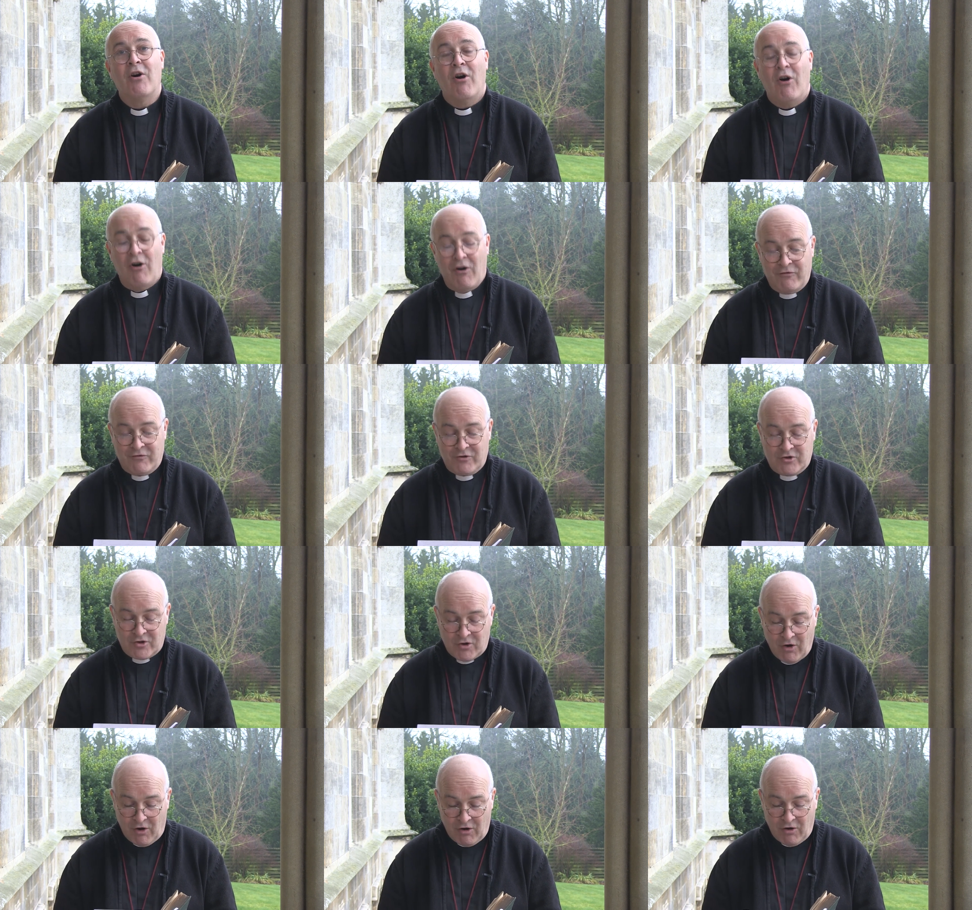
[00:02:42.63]
of
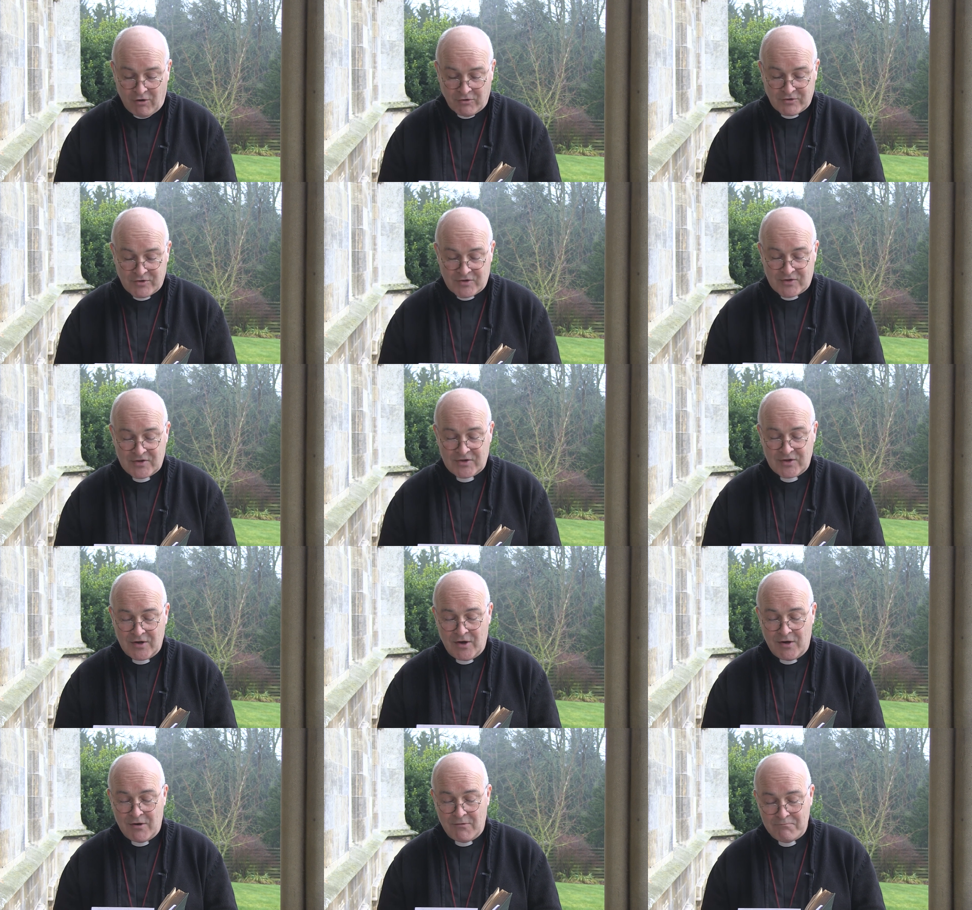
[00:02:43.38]

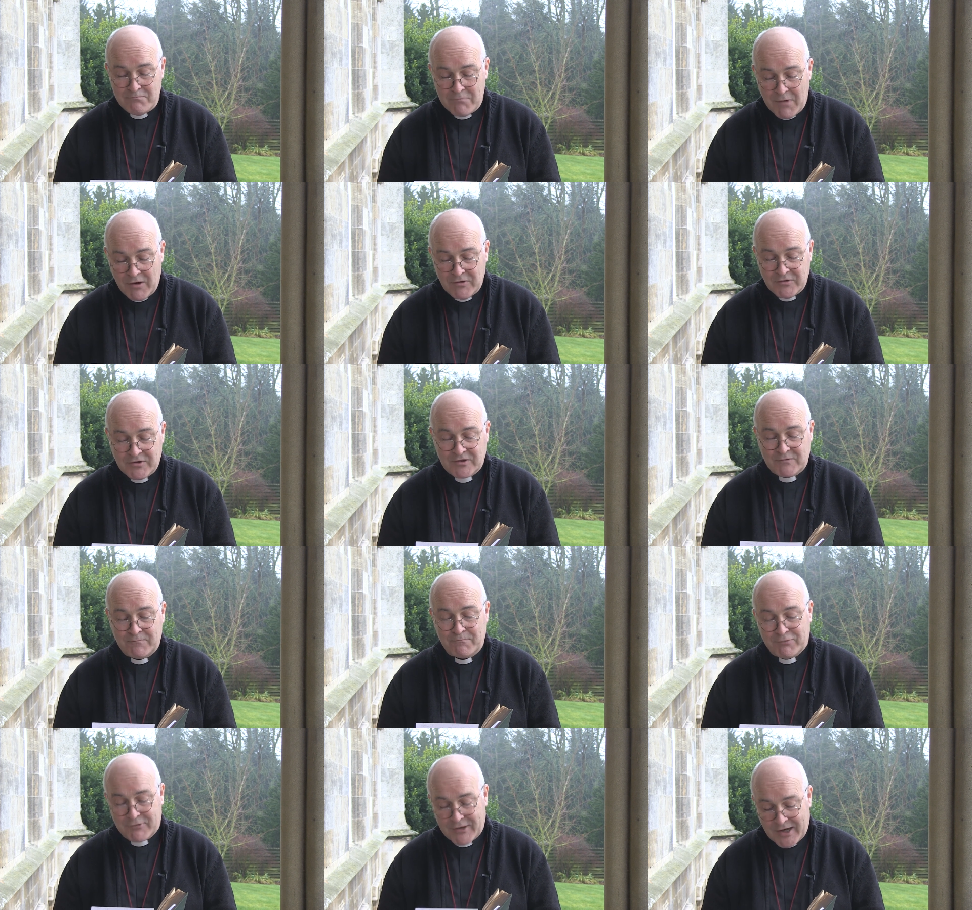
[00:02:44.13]
God's most
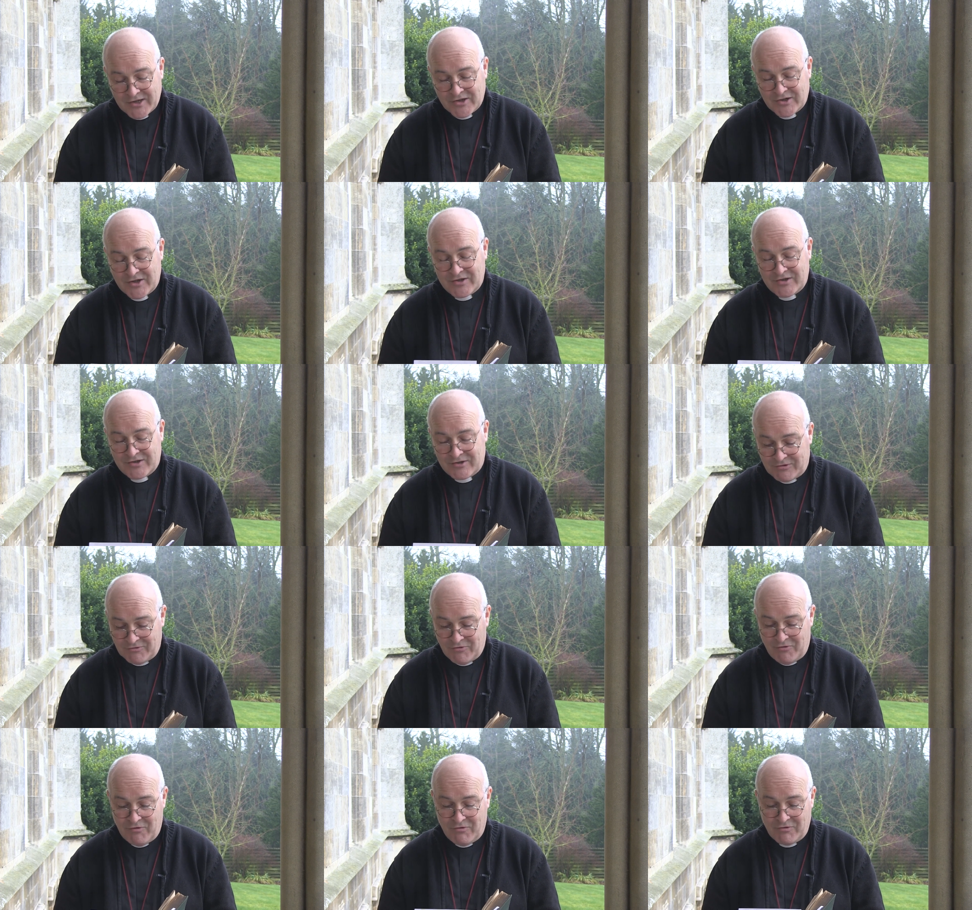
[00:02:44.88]
precious
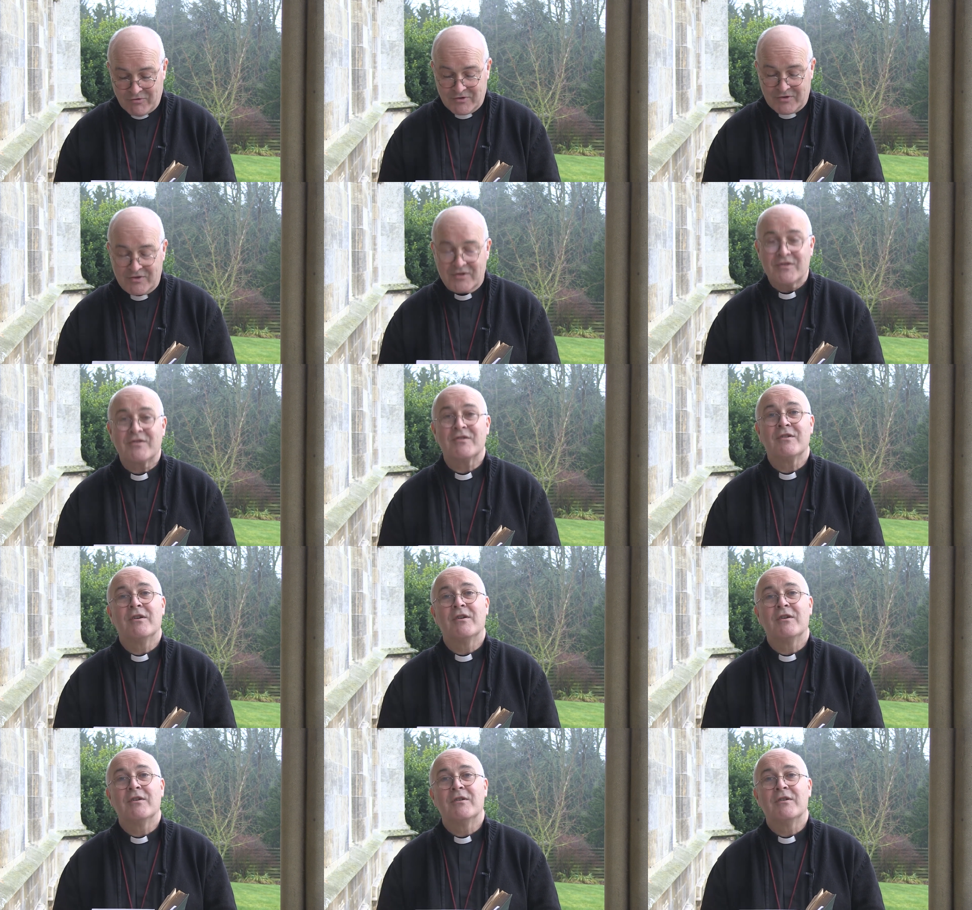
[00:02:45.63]
thoughts,